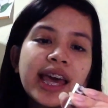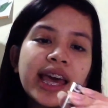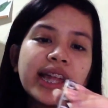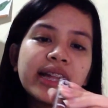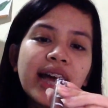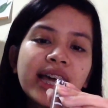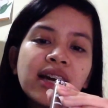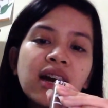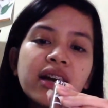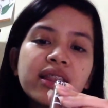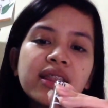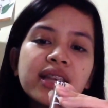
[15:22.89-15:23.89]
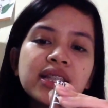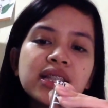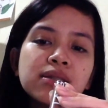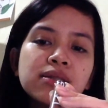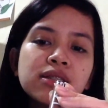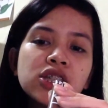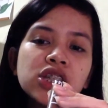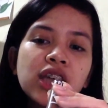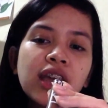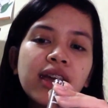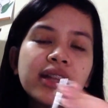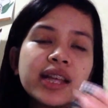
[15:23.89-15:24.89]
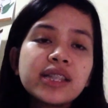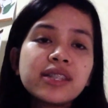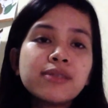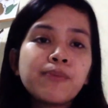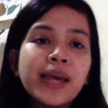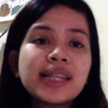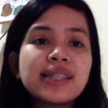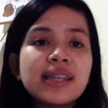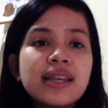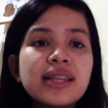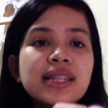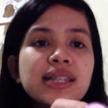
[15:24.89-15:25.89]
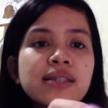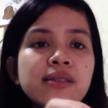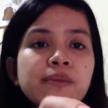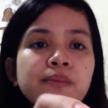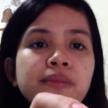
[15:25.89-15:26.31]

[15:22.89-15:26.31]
And I got this shade in Spaces.